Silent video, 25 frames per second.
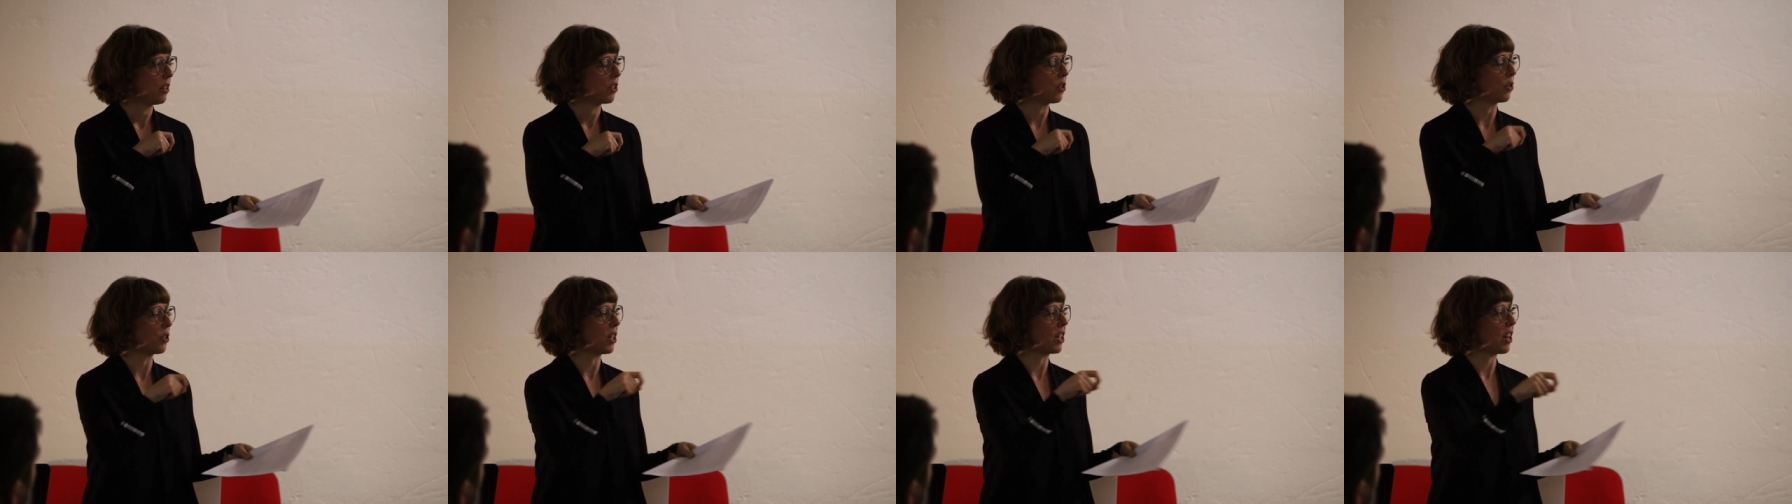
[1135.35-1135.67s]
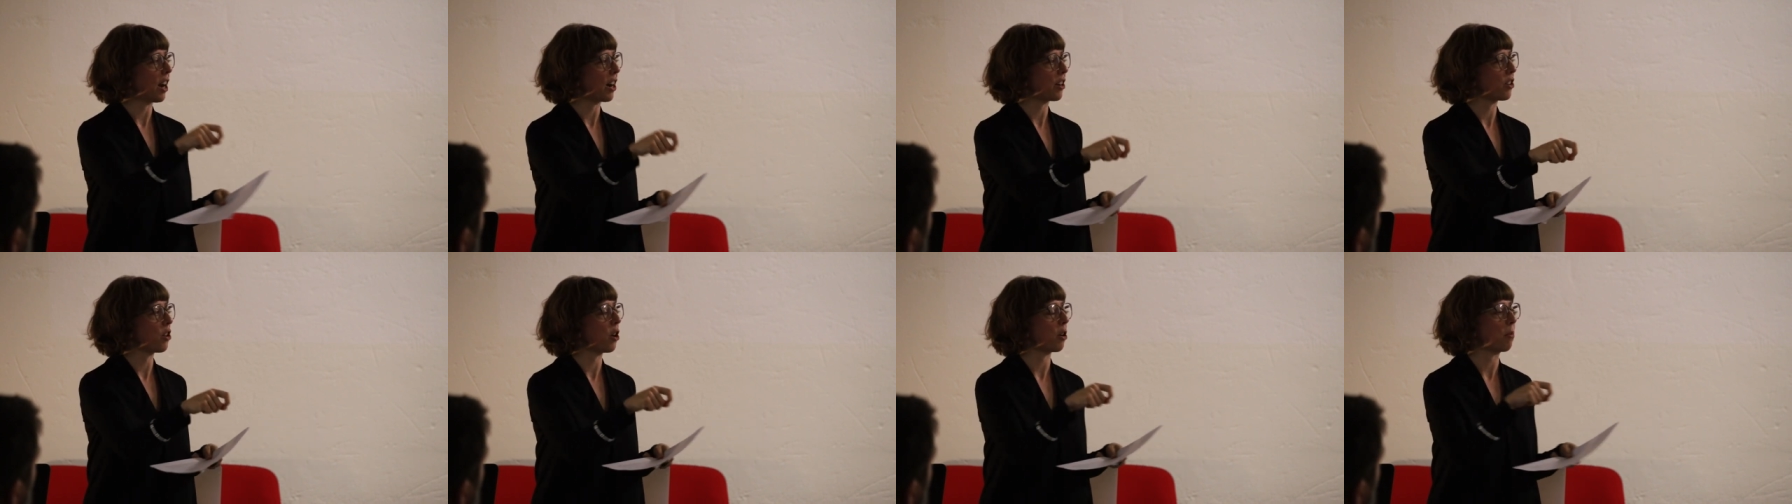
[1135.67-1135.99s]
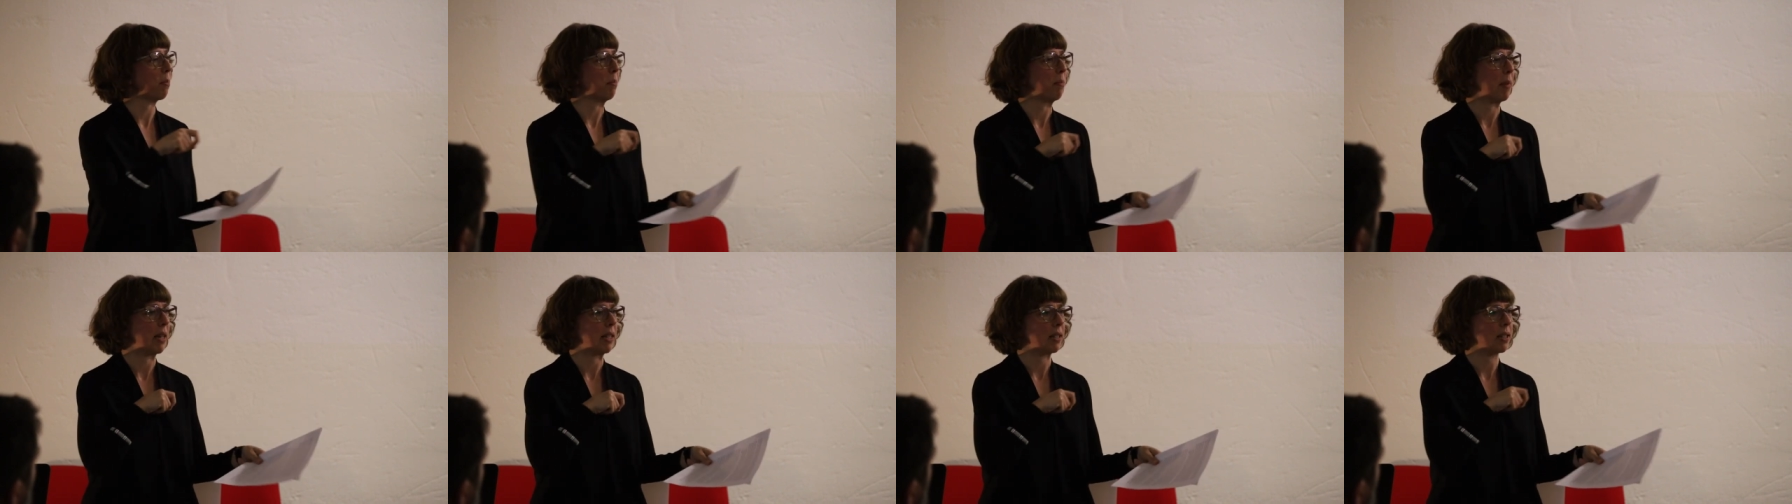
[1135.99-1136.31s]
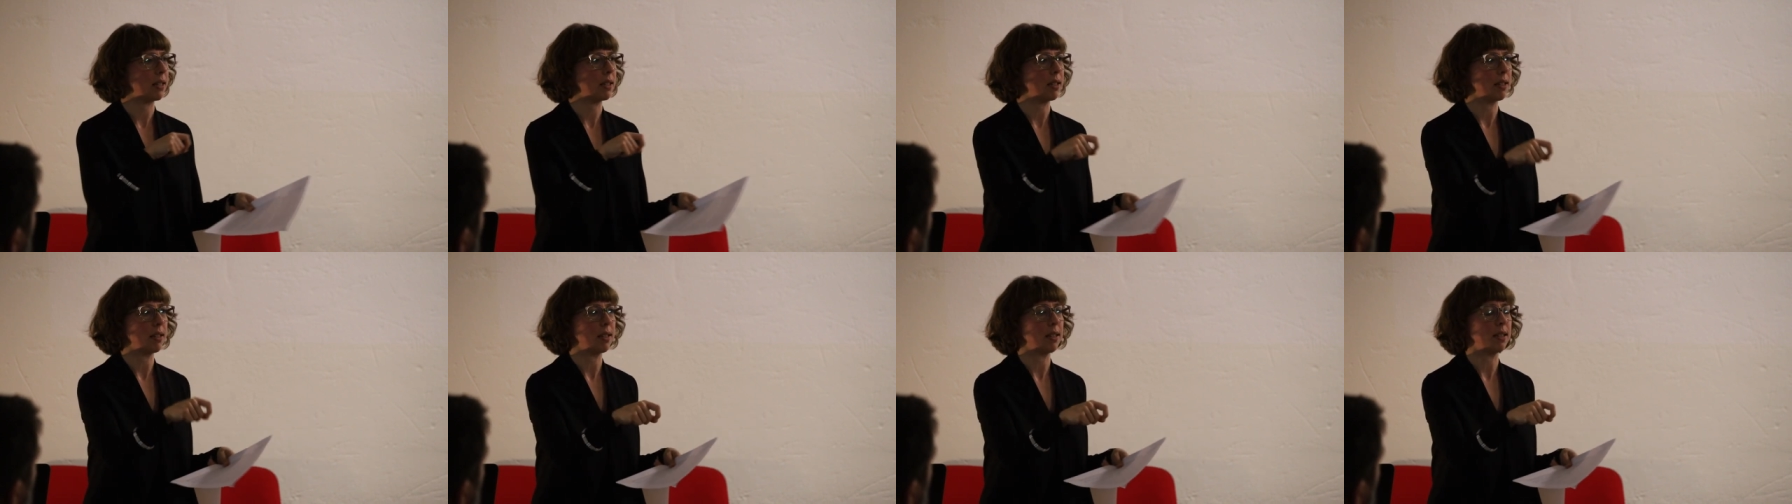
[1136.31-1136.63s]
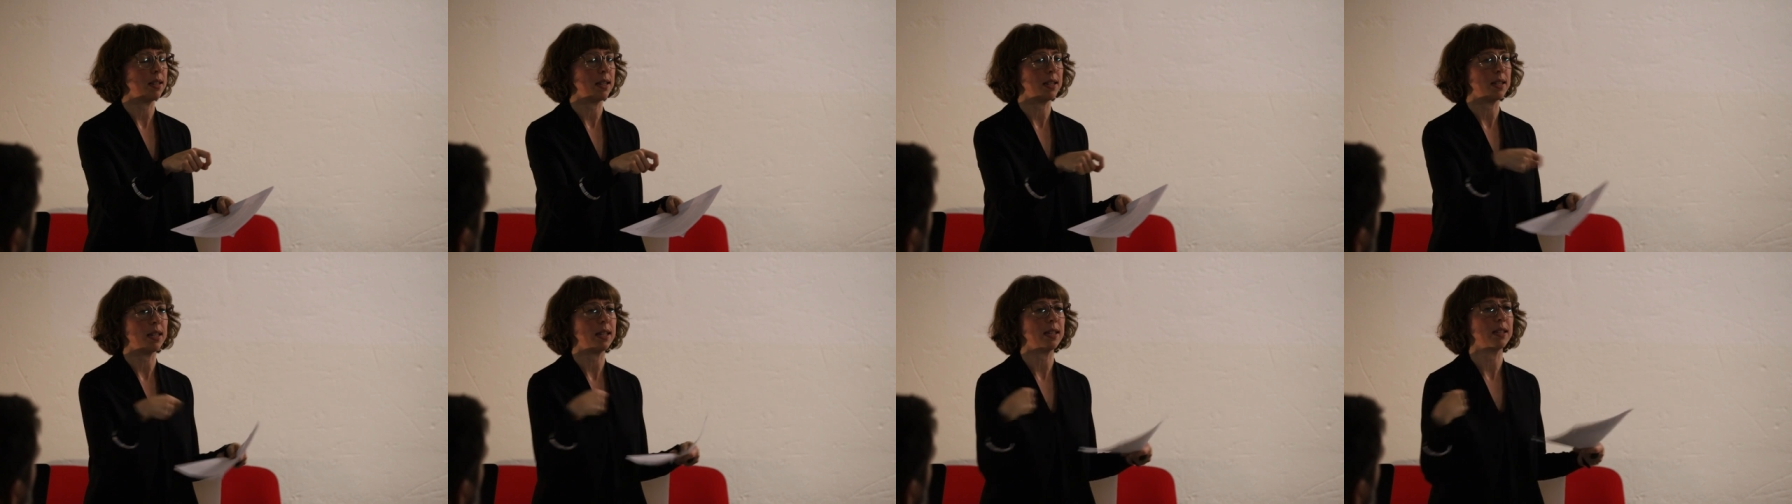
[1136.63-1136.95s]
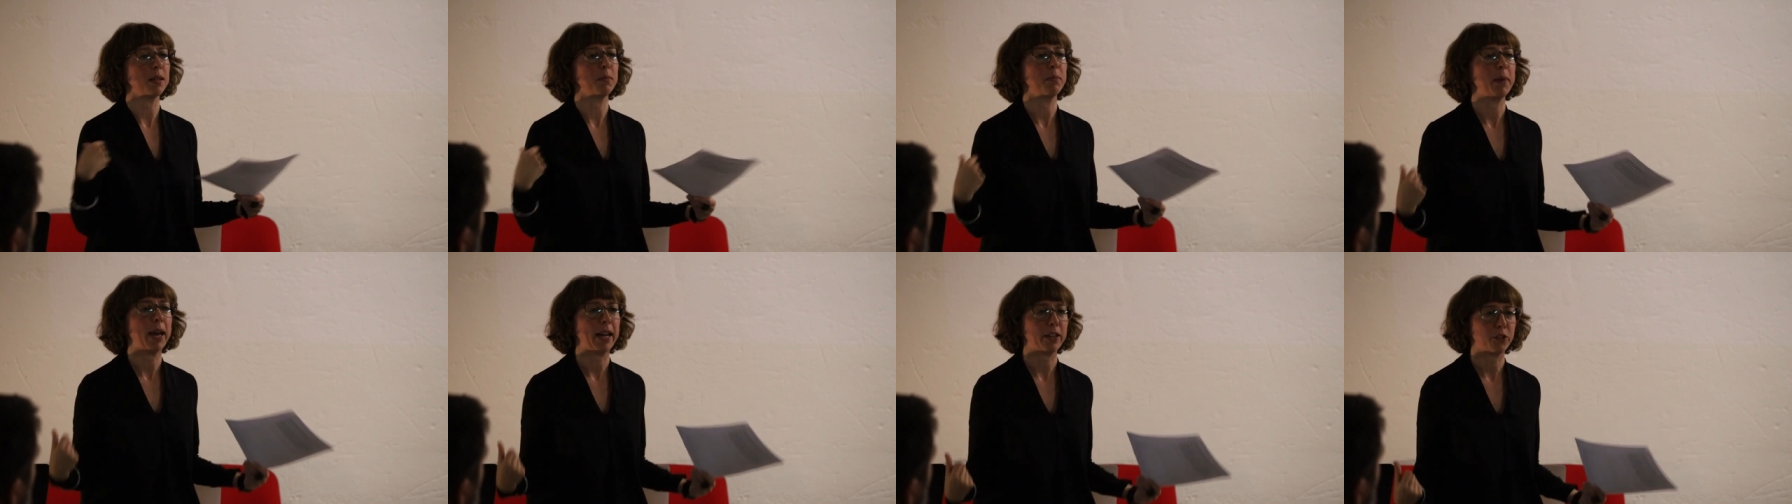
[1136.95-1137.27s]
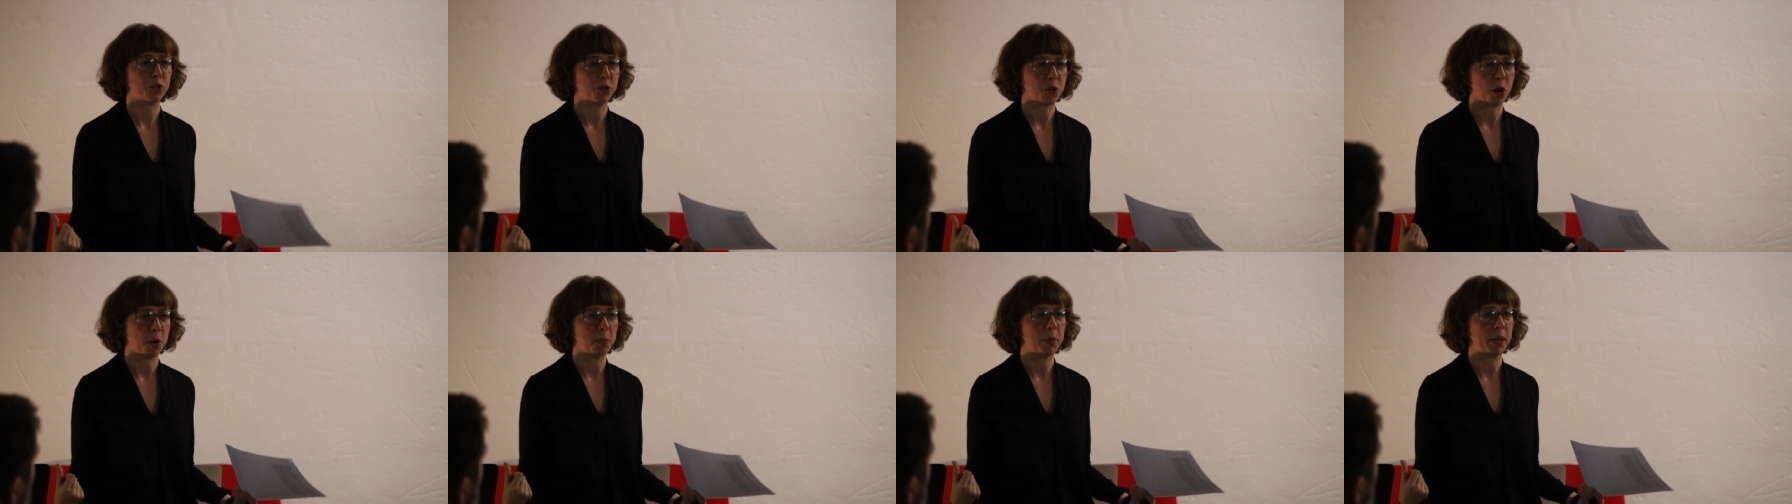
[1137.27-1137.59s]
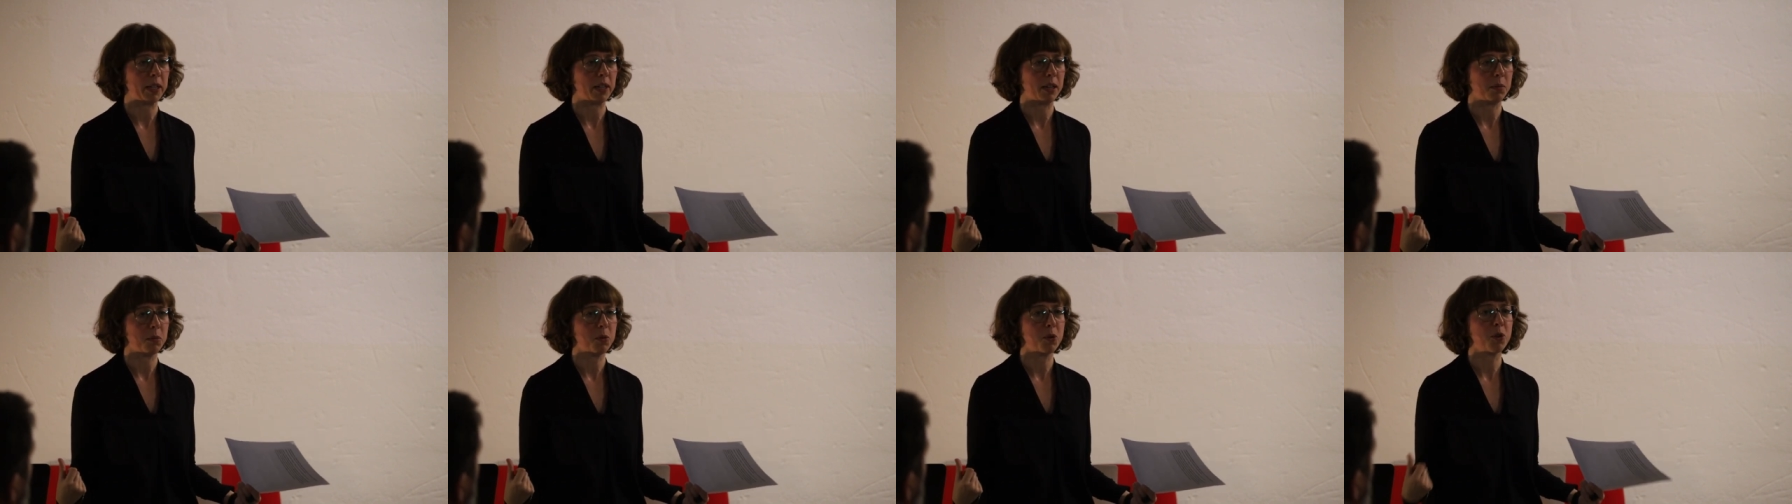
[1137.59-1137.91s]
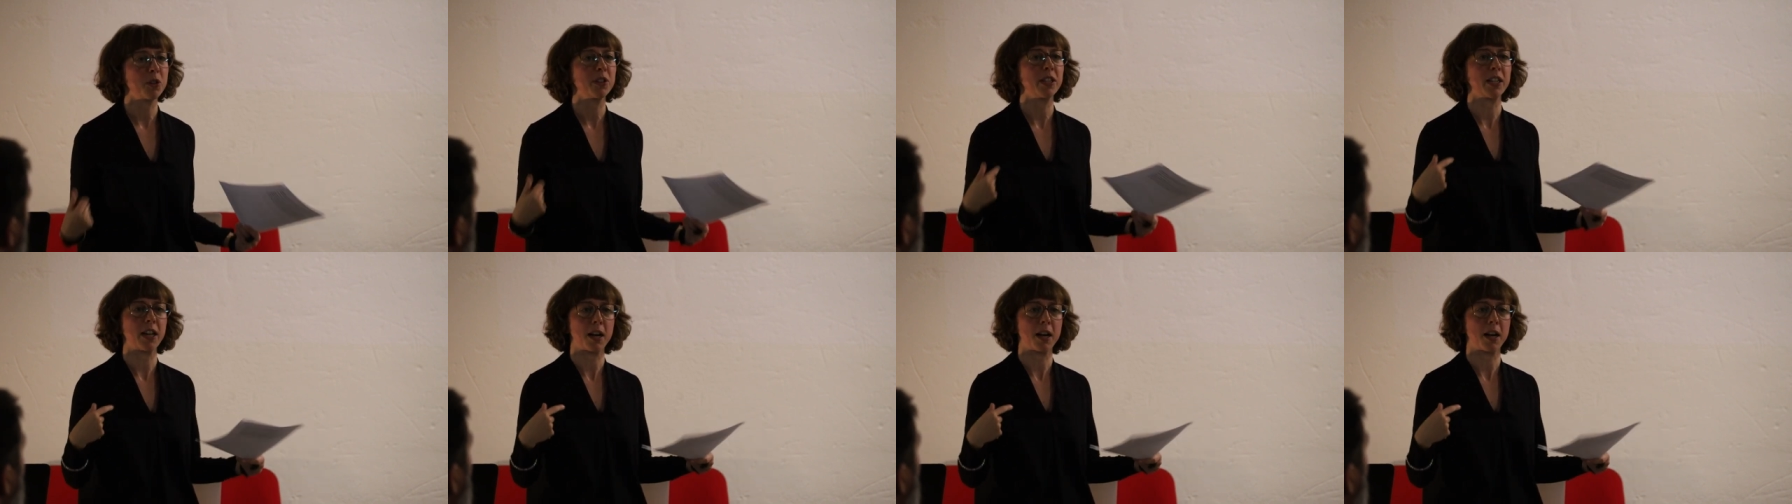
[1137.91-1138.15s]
So they are not meant to sit in the backdrop anymore.